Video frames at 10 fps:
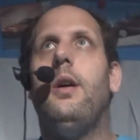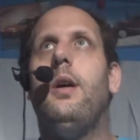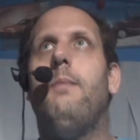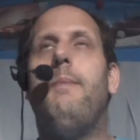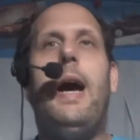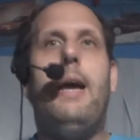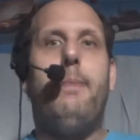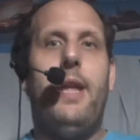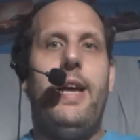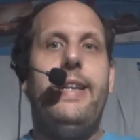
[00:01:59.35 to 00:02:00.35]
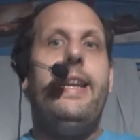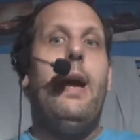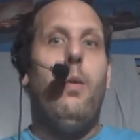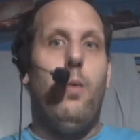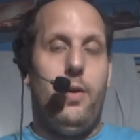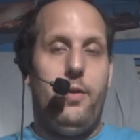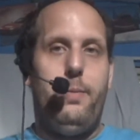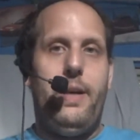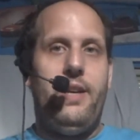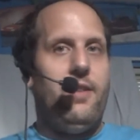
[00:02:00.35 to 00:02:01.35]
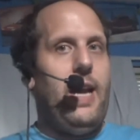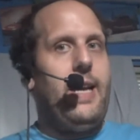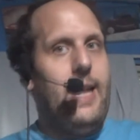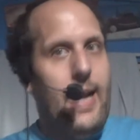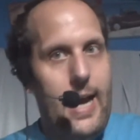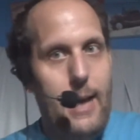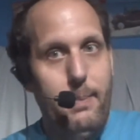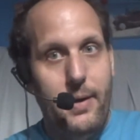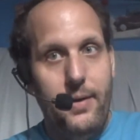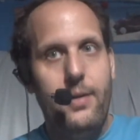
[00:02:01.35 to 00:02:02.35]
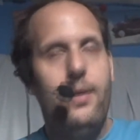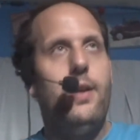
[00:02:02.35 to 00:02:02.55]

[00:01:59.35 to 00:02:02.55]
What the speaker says: pipeline networks because that could happen. It could